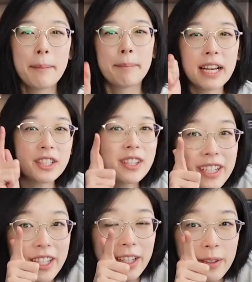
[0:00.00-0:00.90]
Make
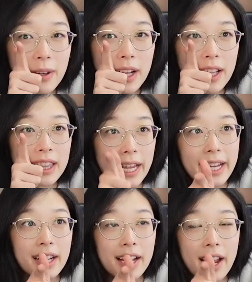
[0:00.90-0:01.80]
sure you
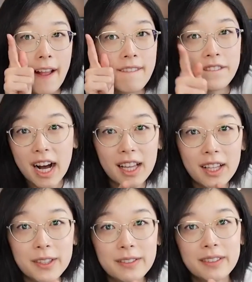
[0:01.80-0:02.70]
like and
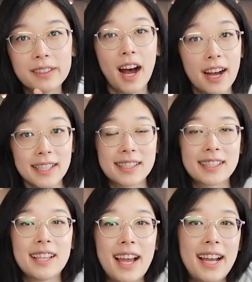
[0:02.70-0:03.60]
follow us
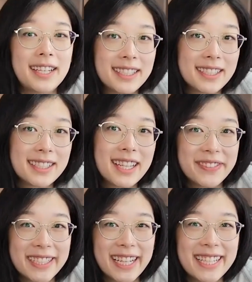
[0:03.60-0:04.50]
at Dual
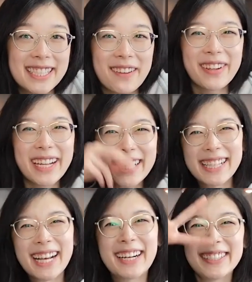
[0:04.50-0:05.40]
Sniper, guys.
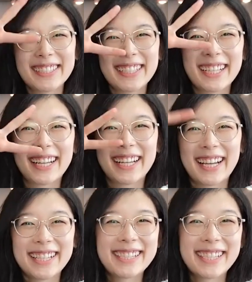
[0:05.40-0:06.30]
Peace out,
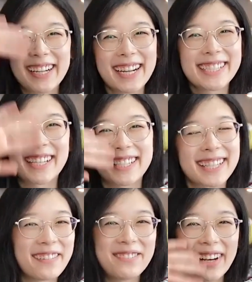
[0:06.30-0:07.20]
and see you guys
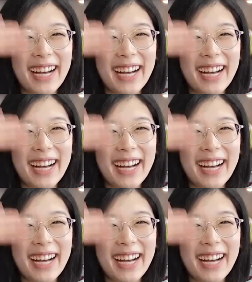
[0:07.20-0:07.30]
next time.